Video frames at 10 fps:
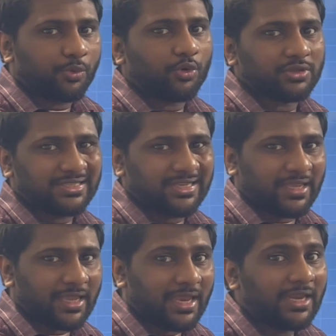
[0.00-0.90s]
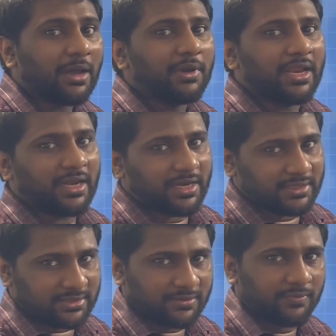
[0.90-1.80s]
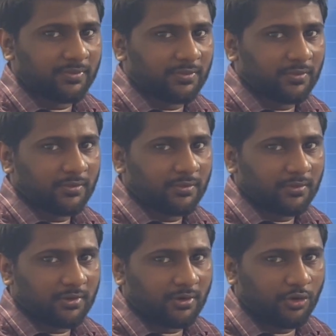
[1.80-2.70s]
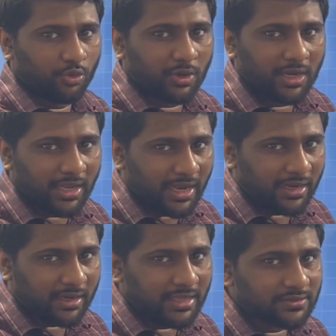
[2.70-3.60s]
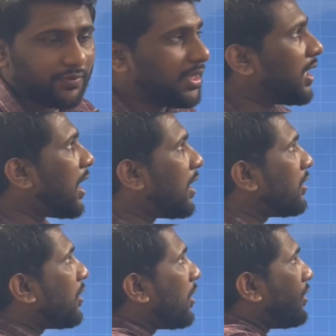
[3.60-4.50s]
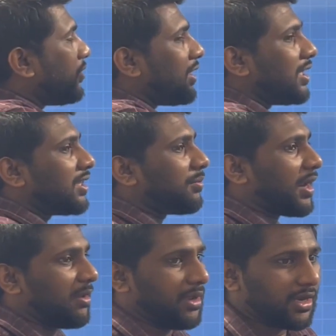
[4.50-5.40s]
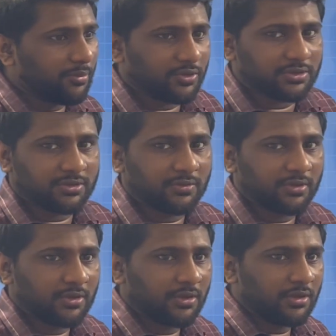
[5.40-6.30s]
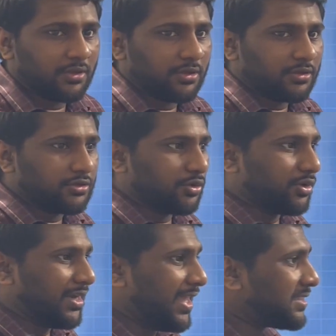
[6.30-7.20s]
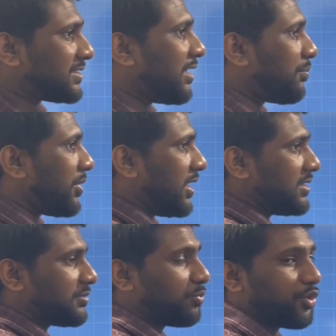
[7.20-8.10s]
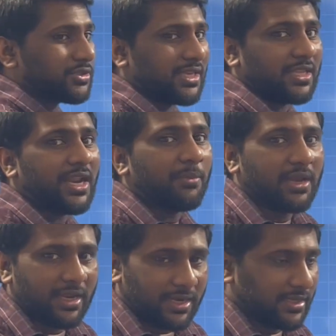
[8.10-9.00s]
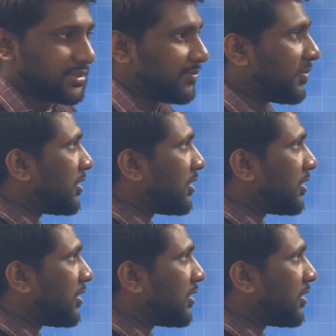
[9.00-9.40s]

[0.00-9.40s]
posting any double entries. Dual entries we are not doing in the prime entry books. So next step is post in the double entries.